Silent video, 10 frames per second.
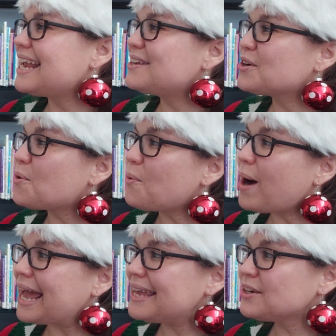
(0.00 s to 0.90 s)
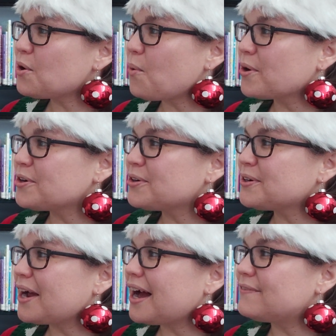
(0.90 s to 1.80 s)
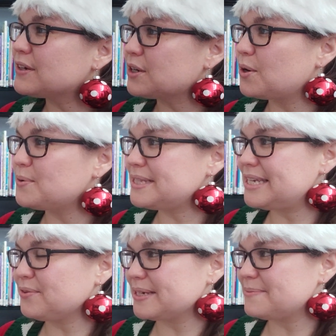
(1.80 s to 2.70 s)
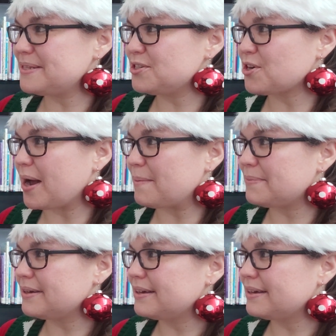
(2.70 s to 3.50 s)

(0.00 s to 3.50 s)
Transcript: In a quiet corner of a cozy Christmas shop,